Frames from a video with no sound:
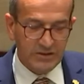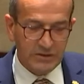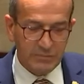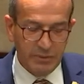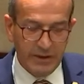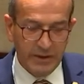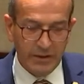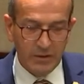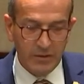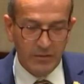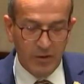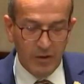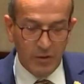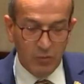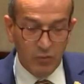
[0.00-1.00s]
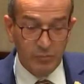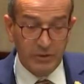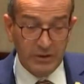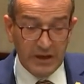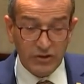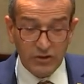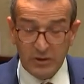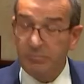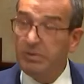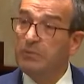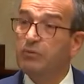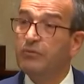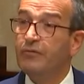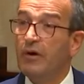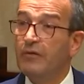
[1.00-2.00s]
Speaker, would be actually the
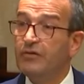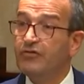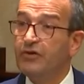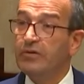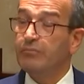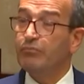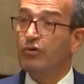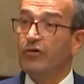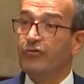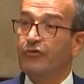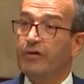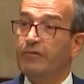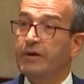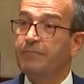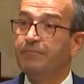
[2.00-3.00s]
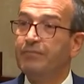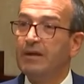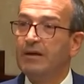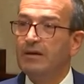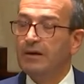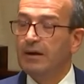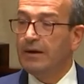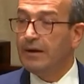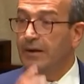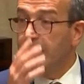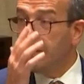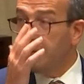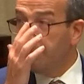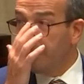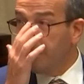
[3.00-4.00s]
people of the Southern Barossa area.
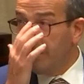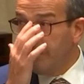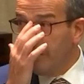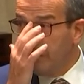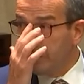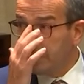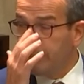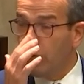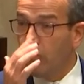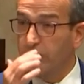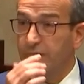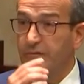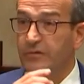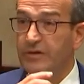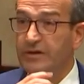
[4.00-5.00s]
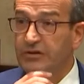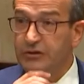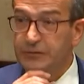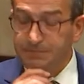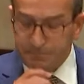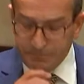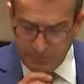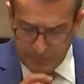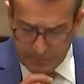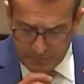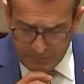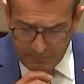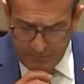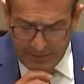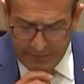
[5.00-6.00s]
Um, they're very supportive of this.
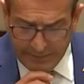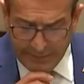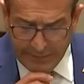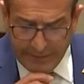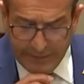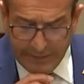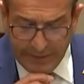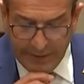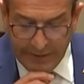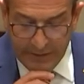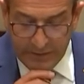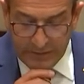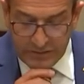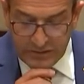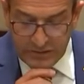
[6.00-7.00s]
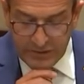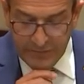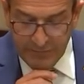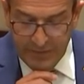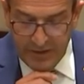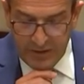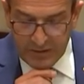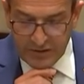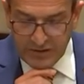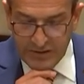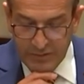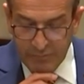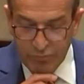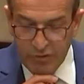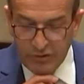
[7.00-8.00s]
Uh, and at uh, the
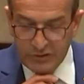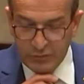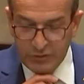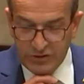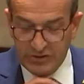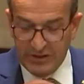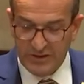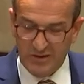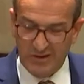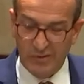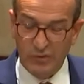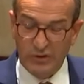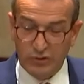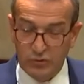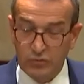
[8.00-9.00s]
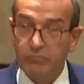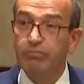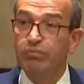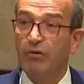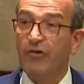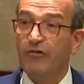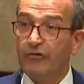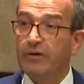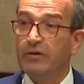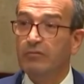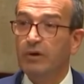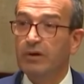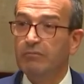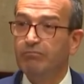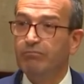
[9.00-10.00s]
southern Barossa, which is actually the original Barossa,
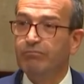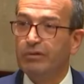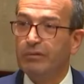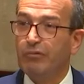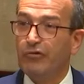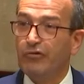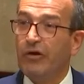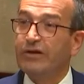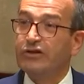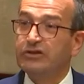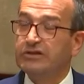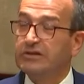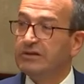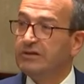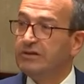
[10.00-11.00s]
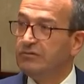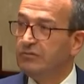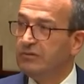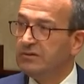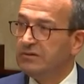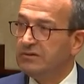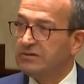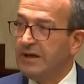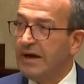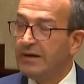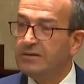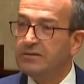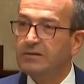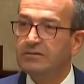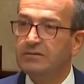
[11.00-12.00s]
where the Barossa actually was
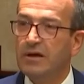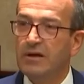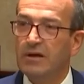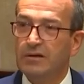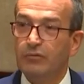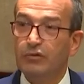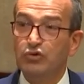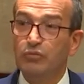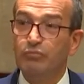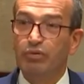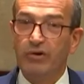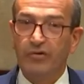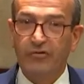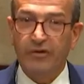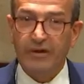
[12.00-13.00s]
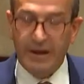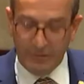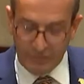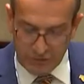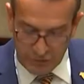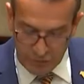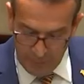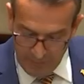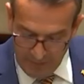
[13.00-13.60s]
started, and the original Barossa Council,